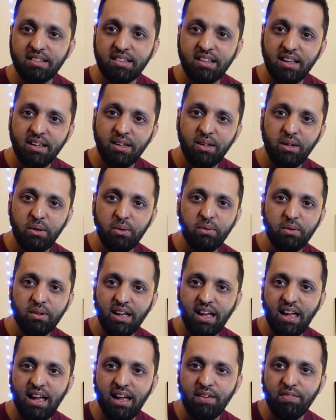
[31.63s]
that you
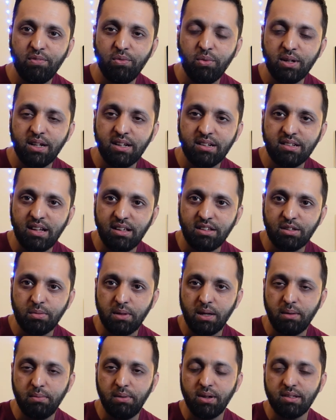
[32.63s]
have what it takes to
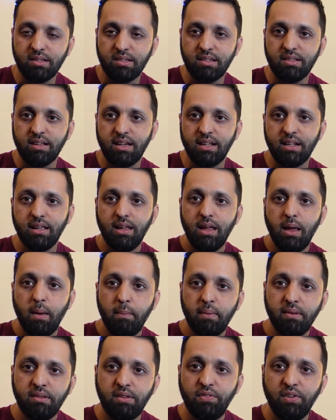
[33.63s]
become a UX designer.
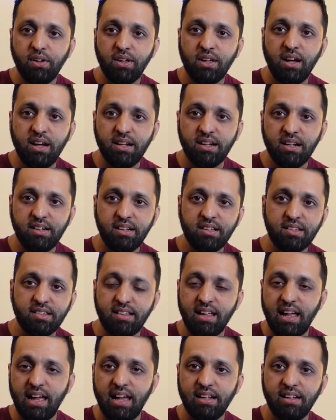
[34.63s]
Because if you can't
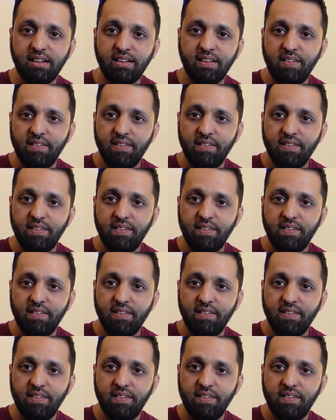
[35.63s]
understand